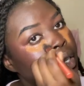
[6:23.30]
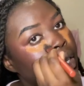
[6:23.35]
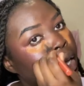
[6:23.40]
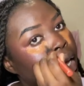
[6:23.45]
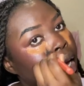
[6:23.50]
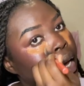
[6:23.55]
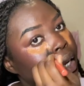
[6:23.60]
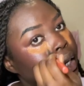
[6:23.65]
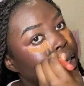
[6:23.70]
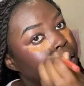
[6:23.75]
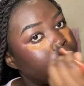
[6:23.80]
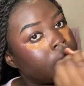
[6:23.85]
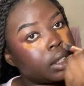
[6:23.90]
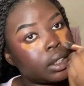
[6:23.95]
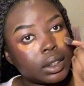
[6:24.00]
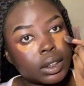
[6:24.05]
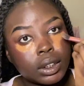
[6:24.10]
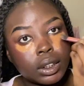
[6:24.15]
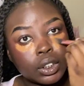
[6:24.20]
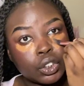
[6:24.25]
I need
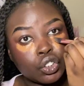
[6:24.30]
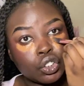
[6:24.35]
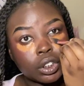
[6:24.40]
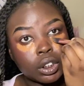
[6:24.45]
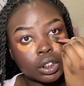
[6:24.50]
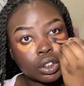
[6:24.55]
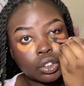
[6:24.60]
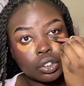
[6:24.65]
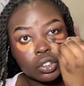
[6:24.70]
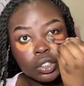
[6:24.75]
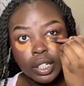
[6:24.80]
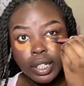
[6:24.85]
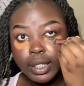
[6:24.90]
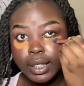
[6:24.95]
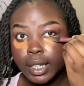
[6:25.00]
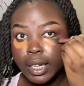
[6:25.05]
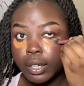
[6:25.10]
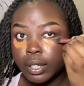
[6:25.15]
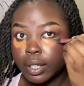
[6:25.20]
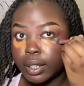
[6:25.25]
it to just dry
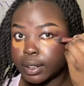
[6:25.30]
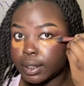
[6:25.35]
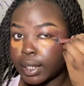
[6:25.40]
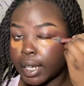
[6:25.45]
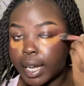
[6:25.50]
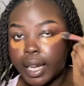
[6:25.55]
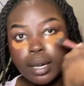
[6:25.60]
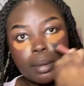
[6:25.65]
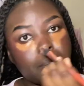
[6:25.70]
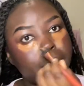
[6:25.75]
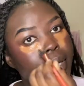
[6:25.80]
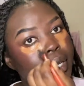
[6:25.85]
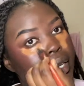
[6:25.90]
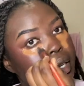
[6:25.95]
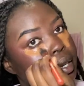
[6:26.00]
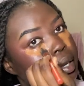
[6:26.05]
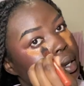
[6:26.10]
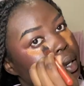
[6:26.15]
down a tad bit.